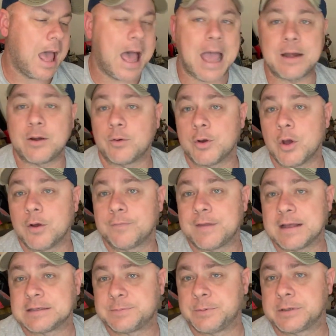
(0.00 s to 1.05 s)
I don't know if
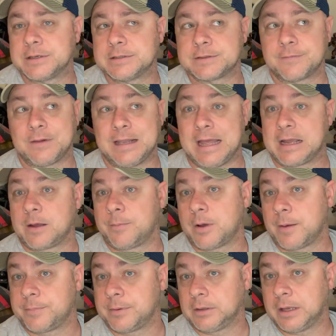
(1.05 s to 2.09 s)
that's because of a lack of
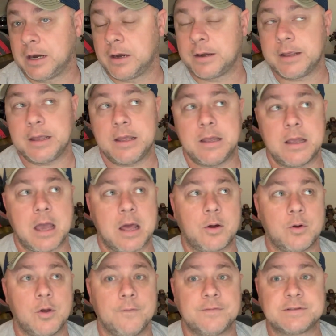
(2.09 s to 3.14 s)
popularity. I
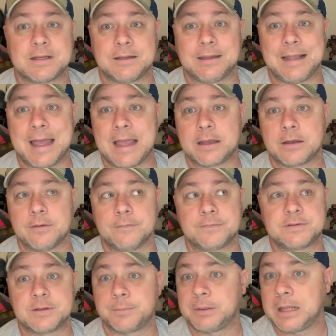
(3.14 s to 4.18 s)
don't know if it's a lack of
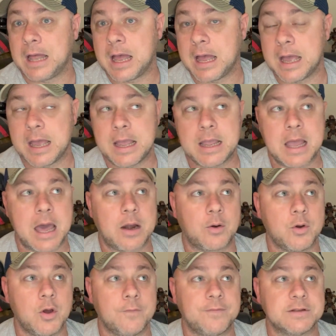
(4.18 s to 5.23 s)
supply. I don't
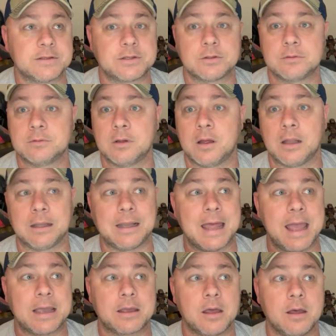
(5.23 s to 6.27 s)
know if it's a
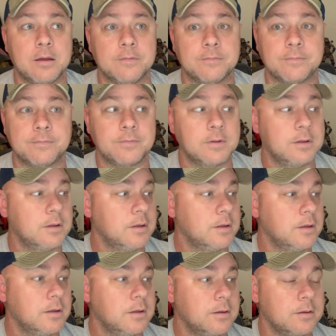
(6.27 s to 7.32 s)
lack of
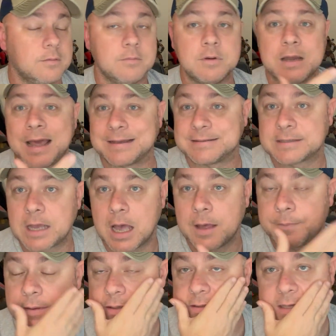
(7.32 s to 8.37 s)
nice
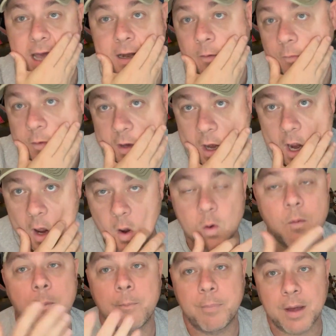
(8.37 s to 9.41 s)
copies. I don't
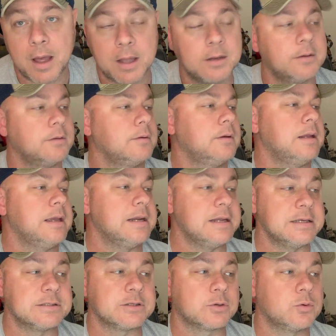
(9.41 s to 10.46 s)
know, but it
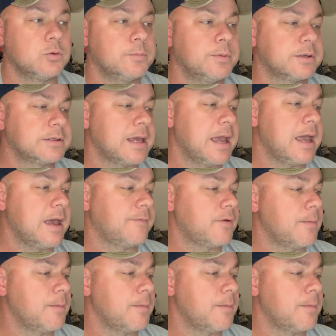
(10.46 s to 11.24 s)
is a cool book to have.